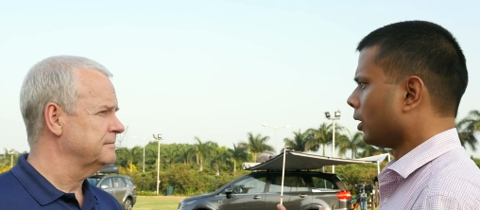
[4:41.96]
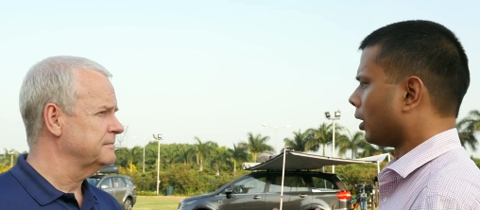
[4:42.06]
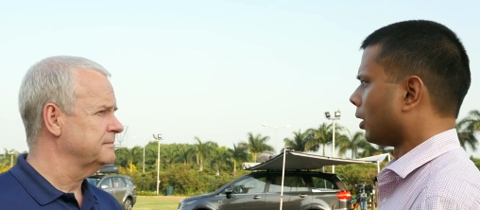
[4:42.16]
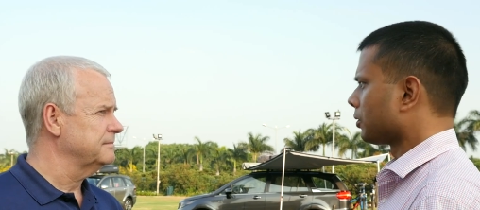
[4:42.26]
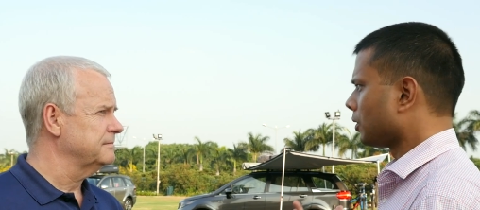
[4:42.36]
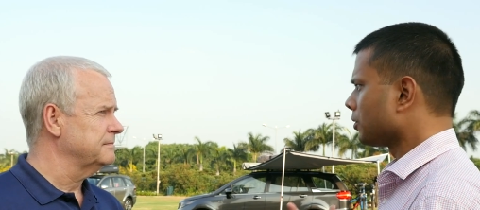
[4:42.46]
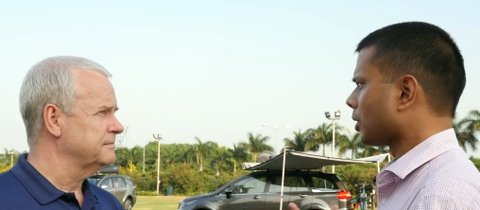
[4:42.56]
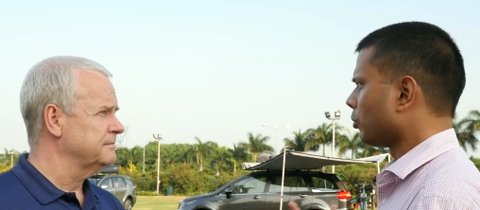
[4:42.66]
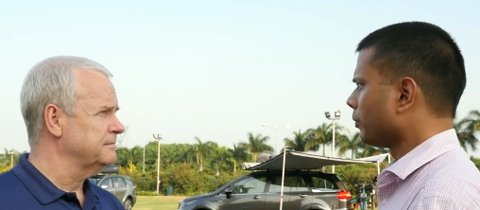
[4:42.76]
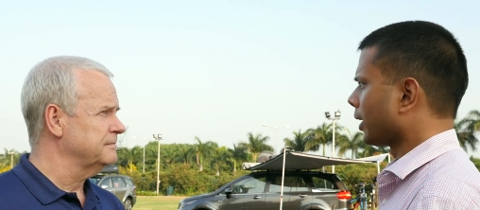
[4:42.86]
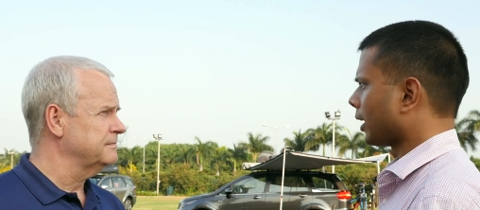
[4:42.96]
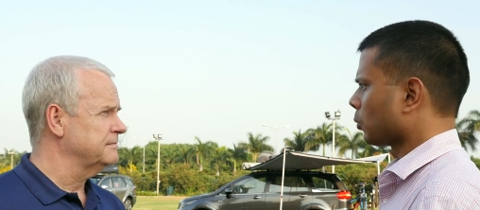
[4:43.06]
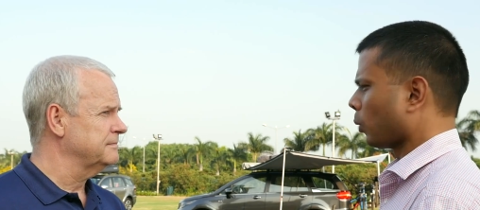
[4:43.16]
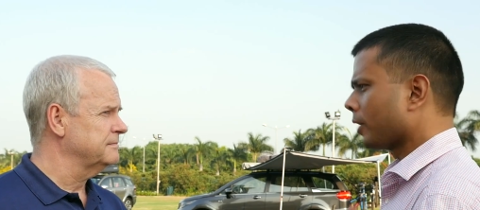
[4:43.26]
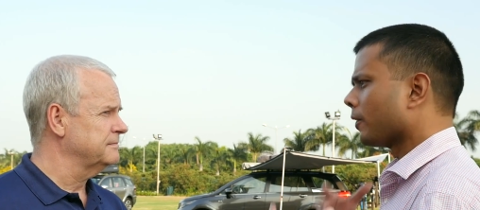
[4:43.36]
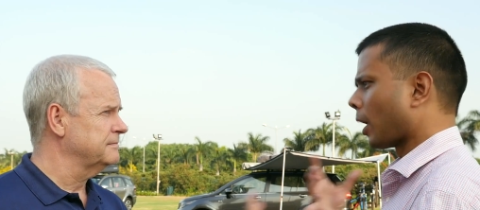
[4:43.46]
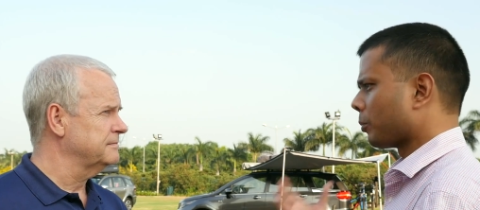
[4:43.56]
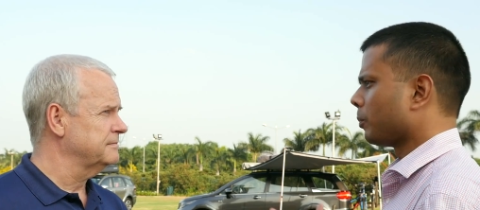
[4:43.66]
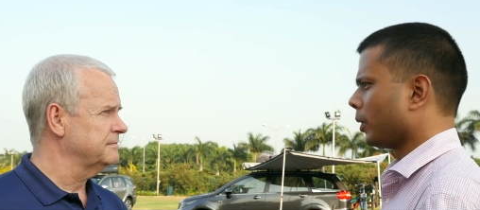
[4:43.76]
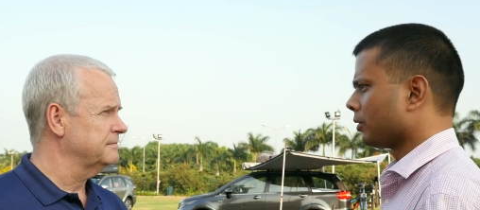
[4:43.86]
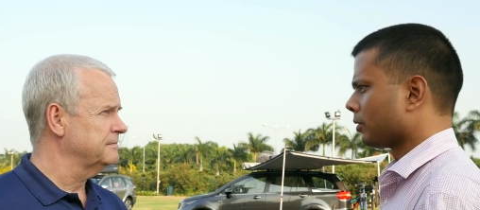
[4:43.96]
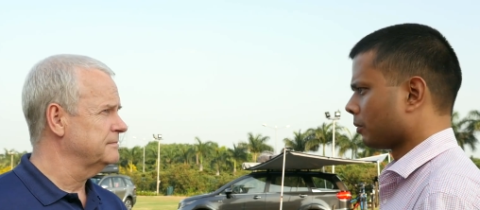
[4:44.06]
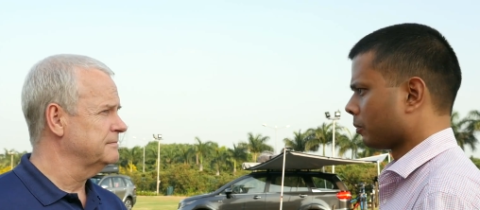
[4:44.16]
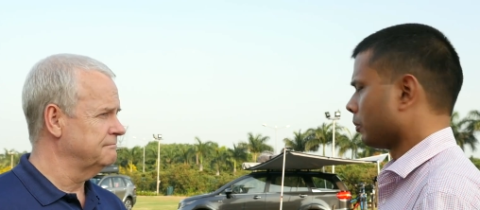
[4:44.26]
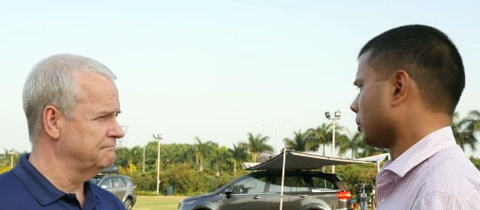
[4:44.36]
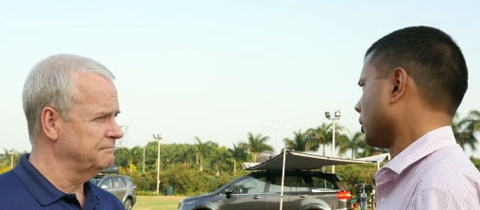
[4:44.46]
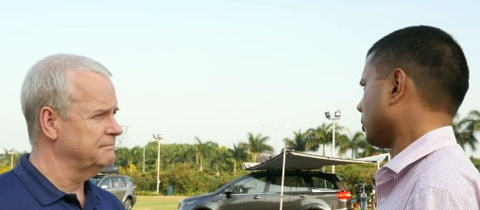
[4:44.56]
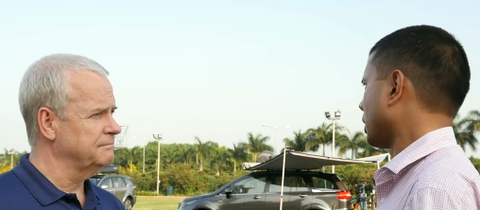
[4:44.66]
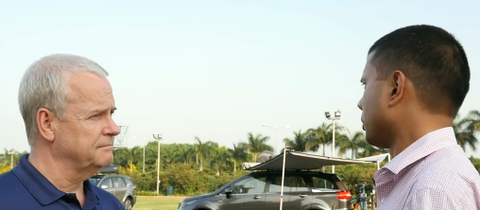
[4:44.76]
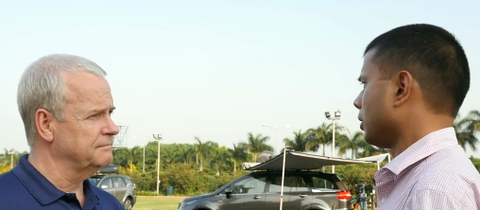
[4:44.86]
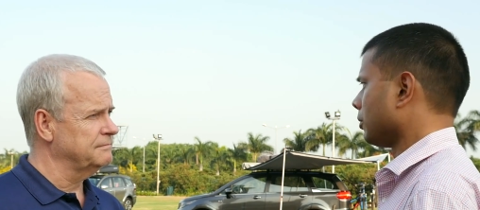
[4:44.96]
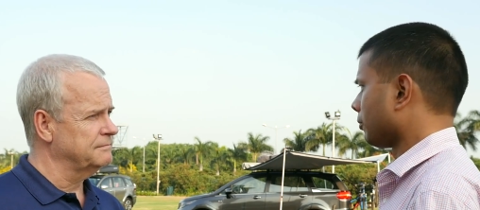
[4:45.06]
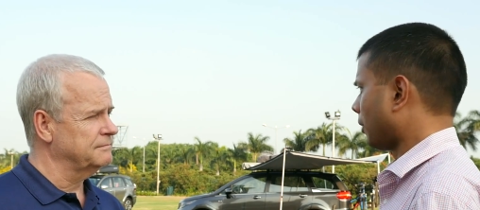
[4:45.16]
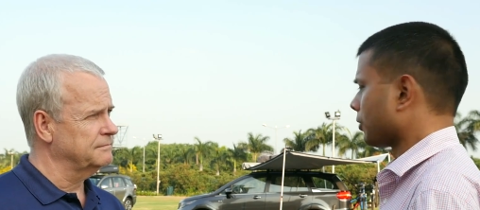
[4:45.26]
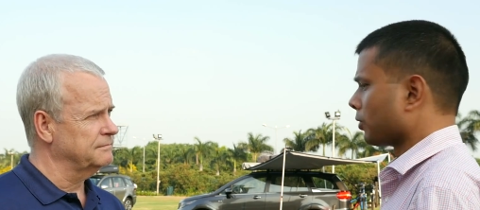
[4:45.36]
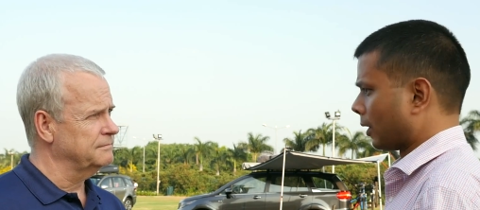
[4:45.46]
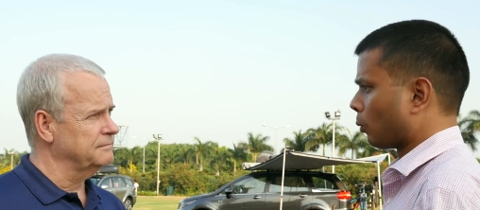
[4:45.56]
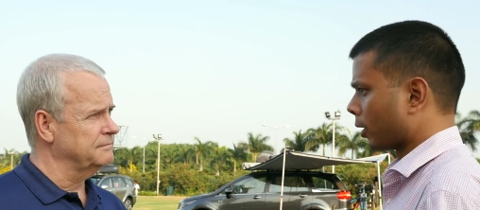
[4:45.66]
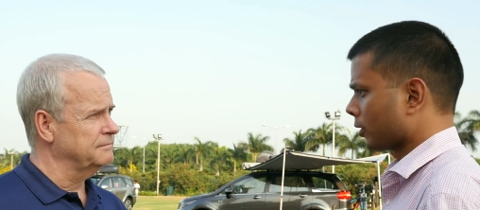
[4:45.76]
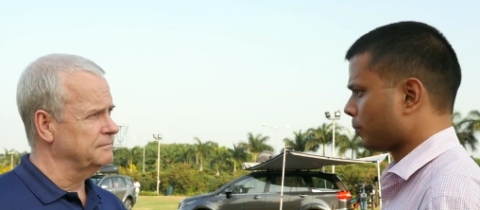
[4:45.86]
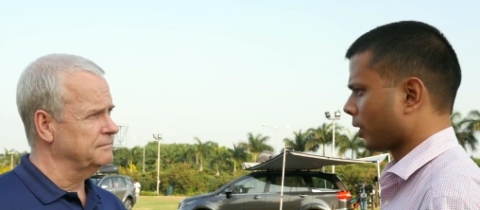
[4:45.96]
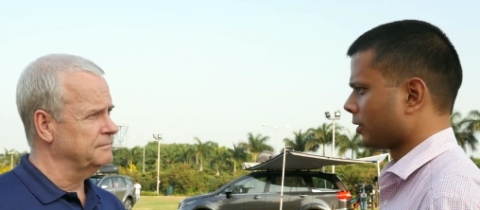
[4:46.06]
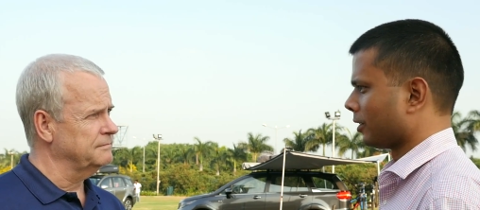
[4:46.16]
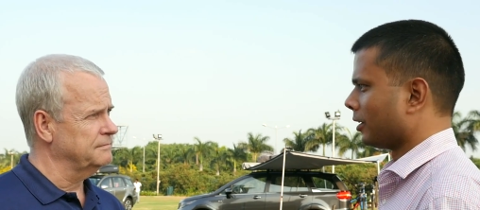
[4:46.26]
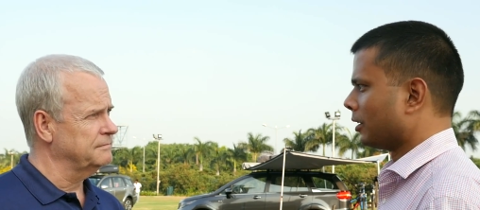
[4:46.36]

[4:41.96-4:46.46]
Speaker 1: uh, things are moving at quite a rapid pace, mm. Uh, maybe faster than one expected.